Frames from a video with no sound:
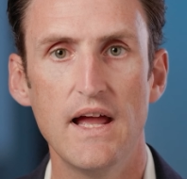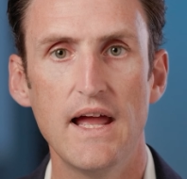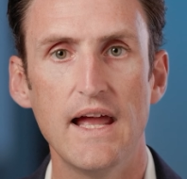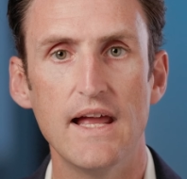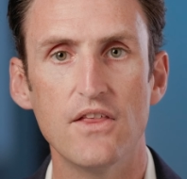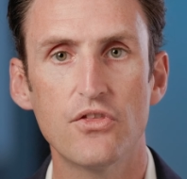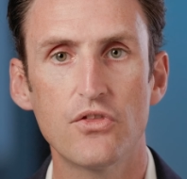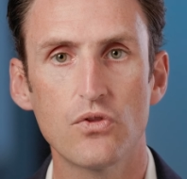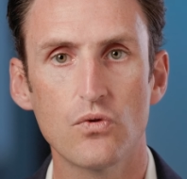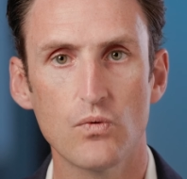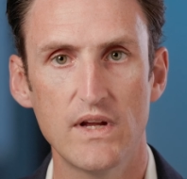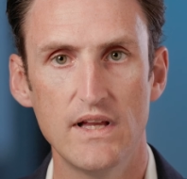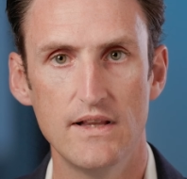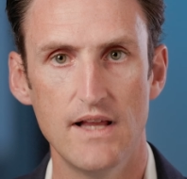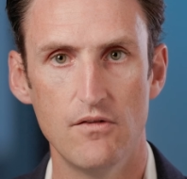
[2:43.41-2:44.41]
A
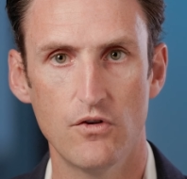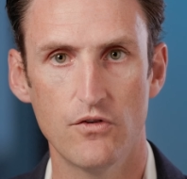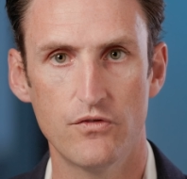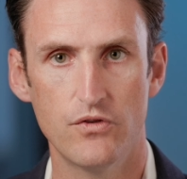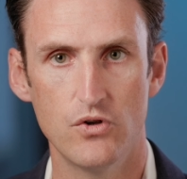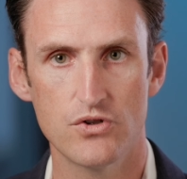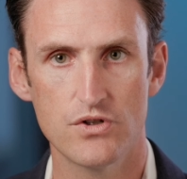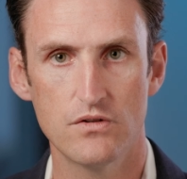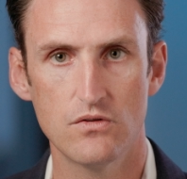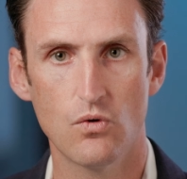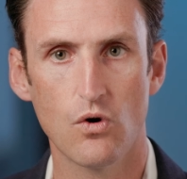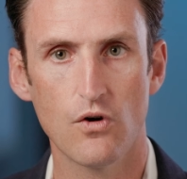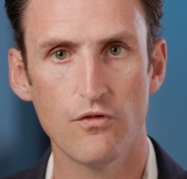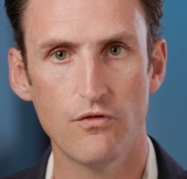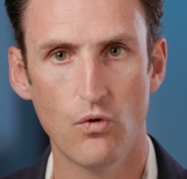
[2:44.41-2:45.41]
3-level fusion
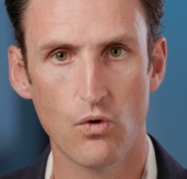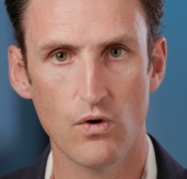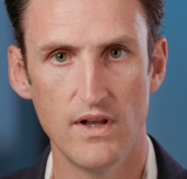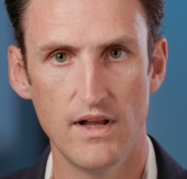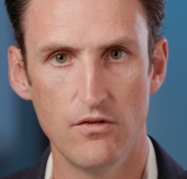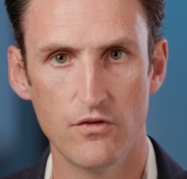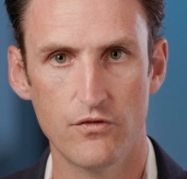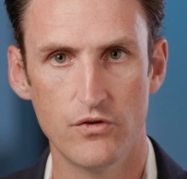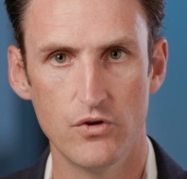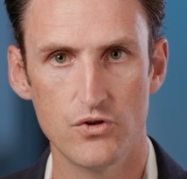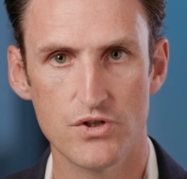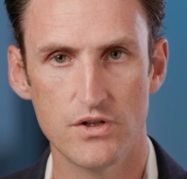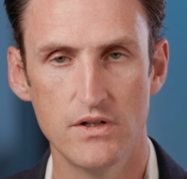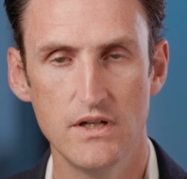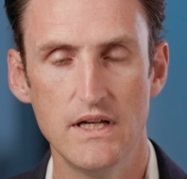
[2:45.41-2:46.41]
or a 4-level
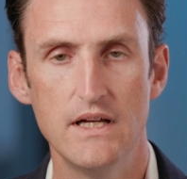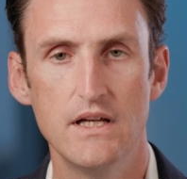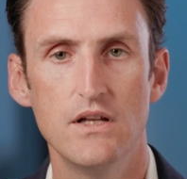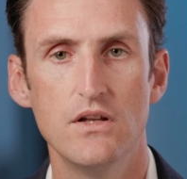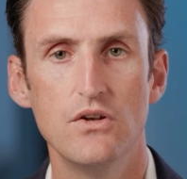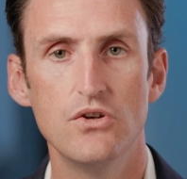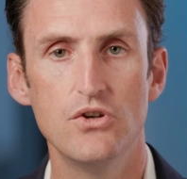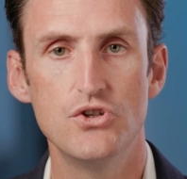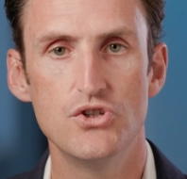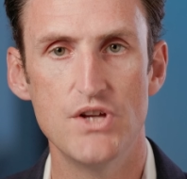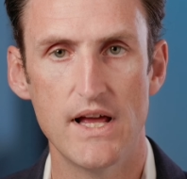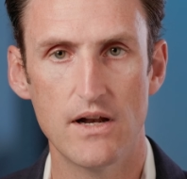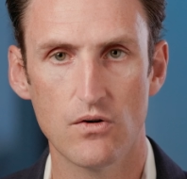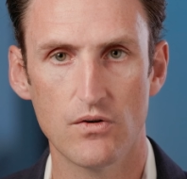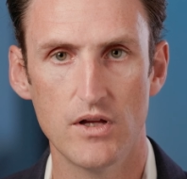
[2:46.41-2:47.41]
fusion,
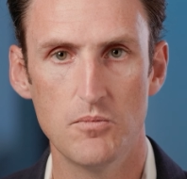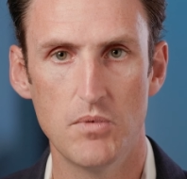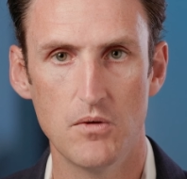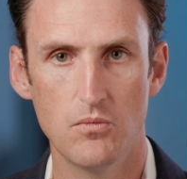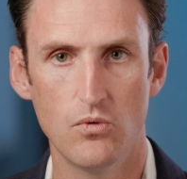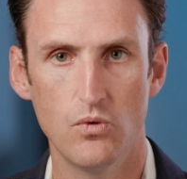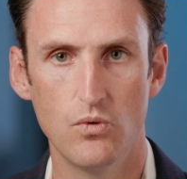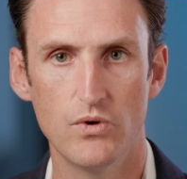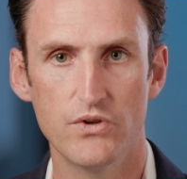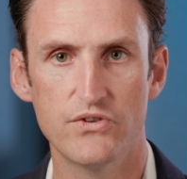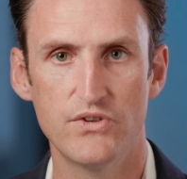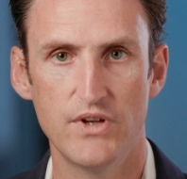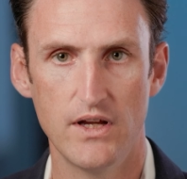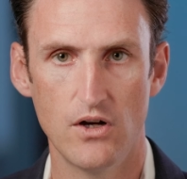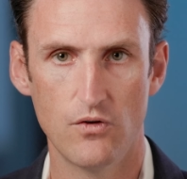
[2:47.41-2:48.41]
generally people will
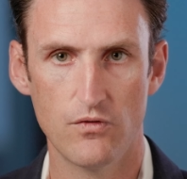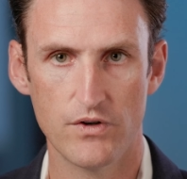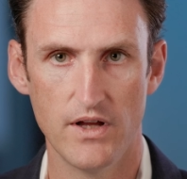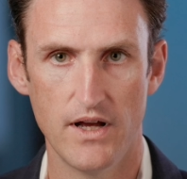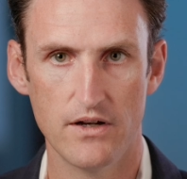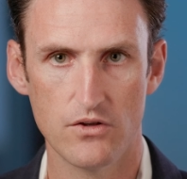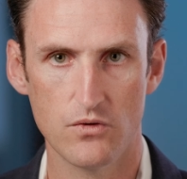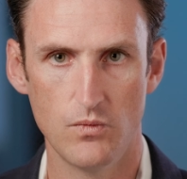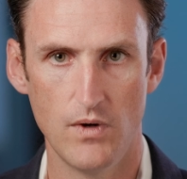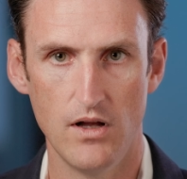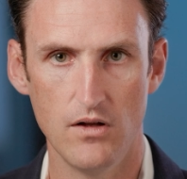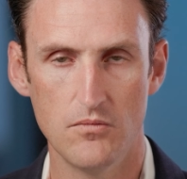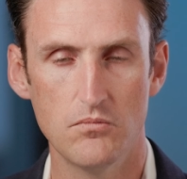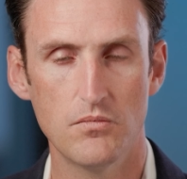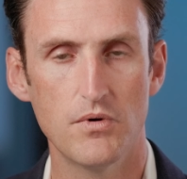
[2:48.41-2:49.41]
stay overnight as
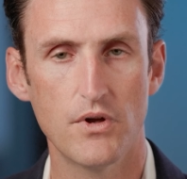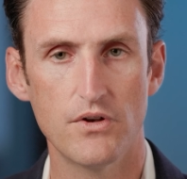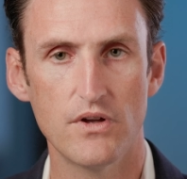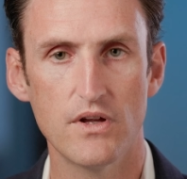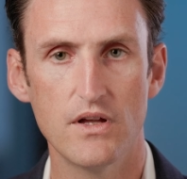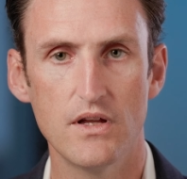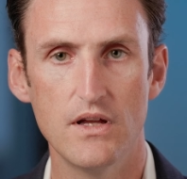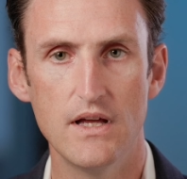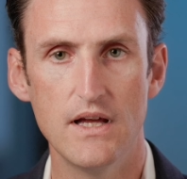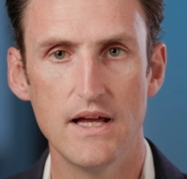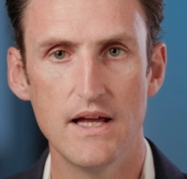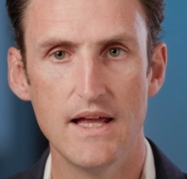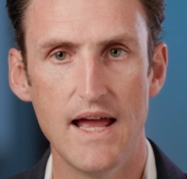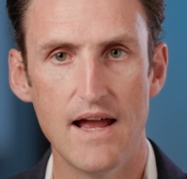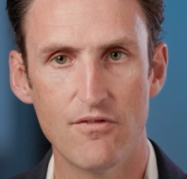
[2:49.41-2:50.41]
well, but
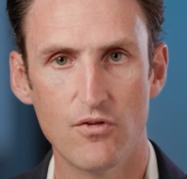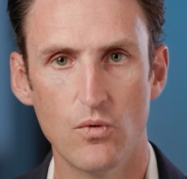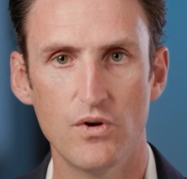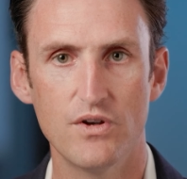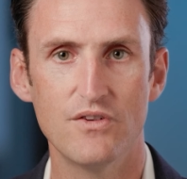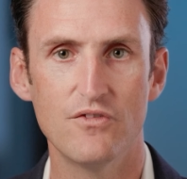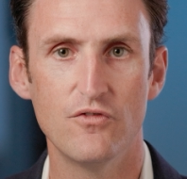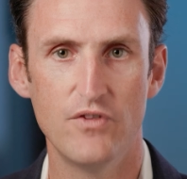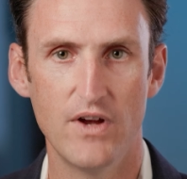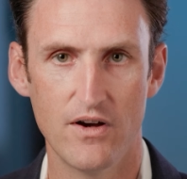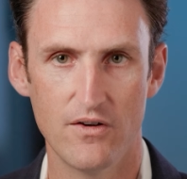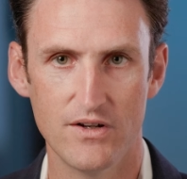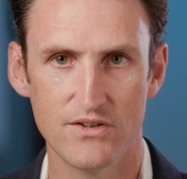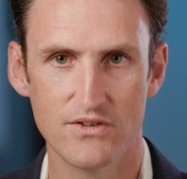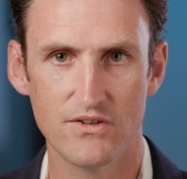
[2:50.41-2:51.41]
everyone
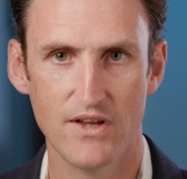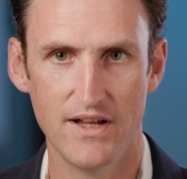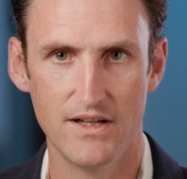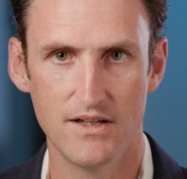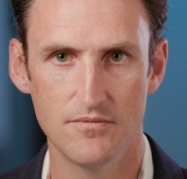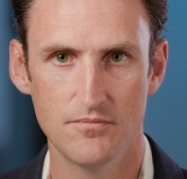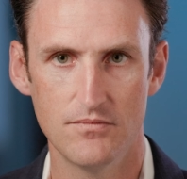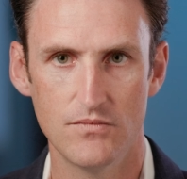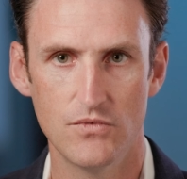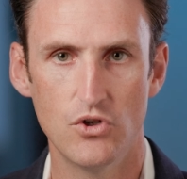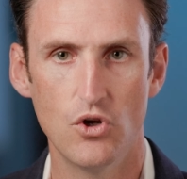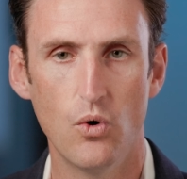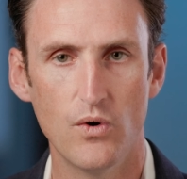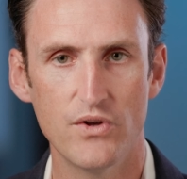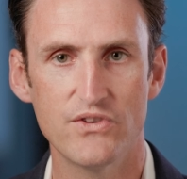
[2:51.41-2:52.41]
varies slightly.
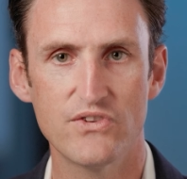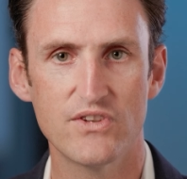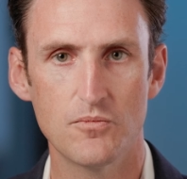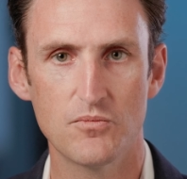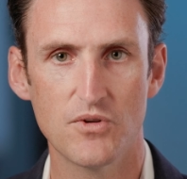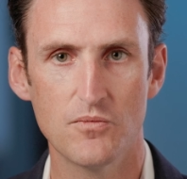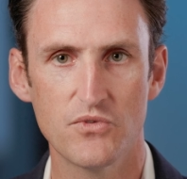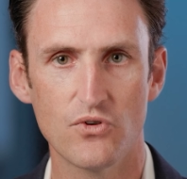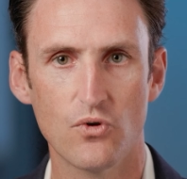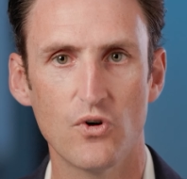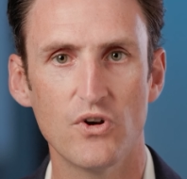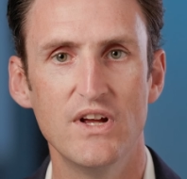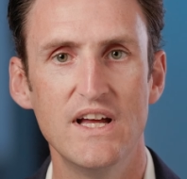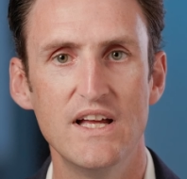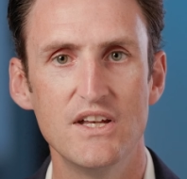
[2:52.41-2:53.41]
No one's symptoms
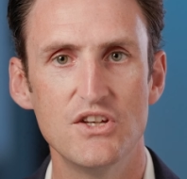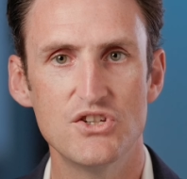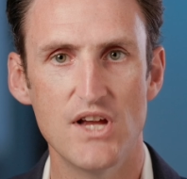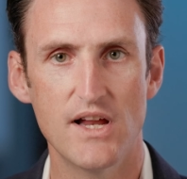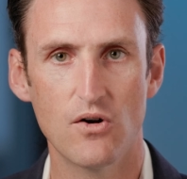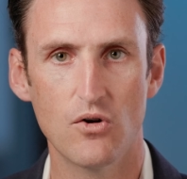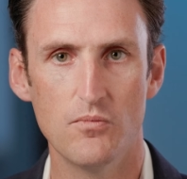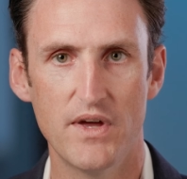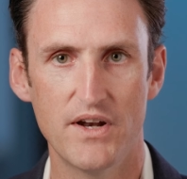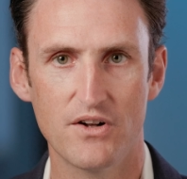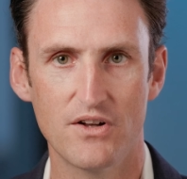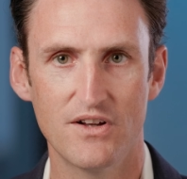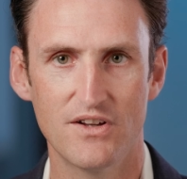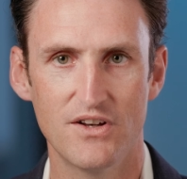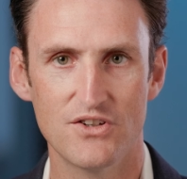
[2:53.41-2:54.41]
or general
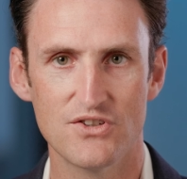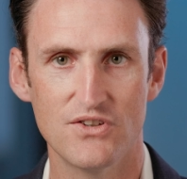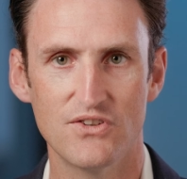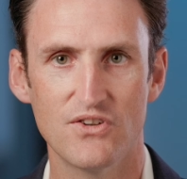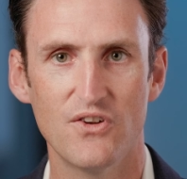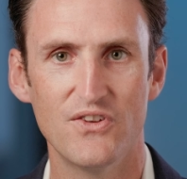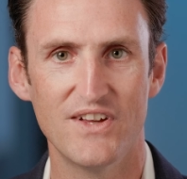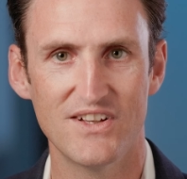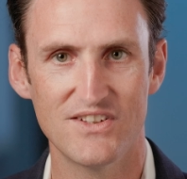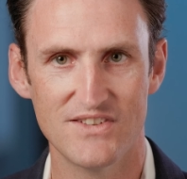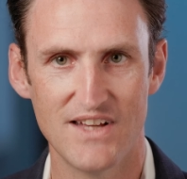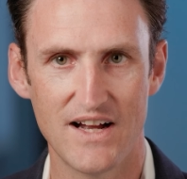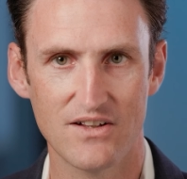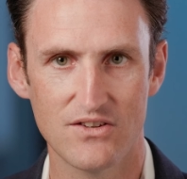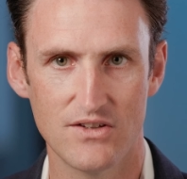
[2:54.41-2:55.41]
medical conditions are the
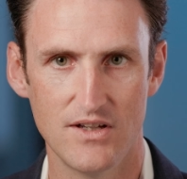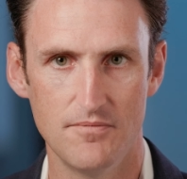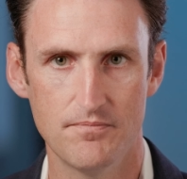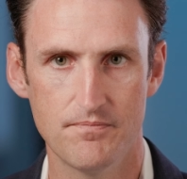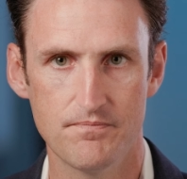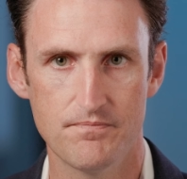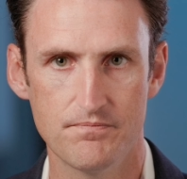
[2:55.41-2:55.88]
exact same.